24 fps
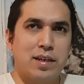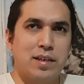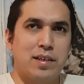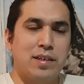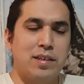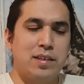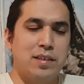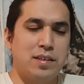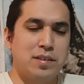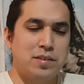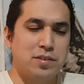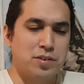that
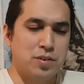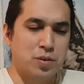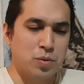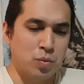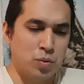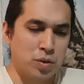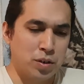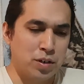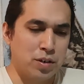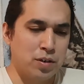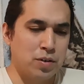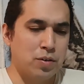Indians are
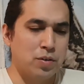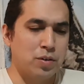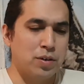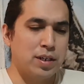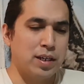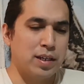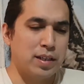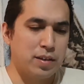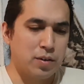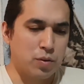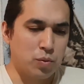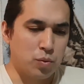real or
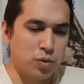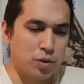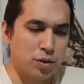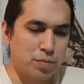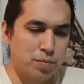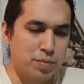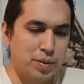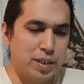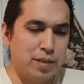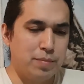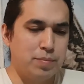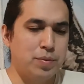that they're real
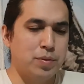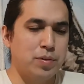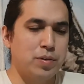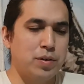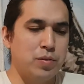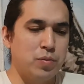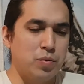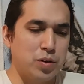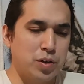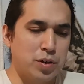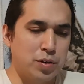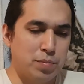people,
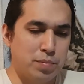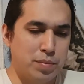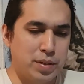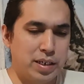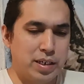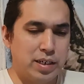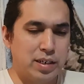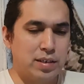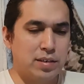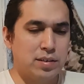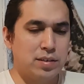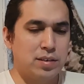they're real
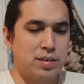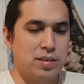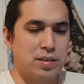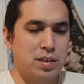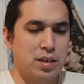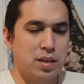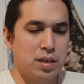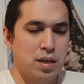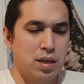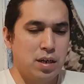beings.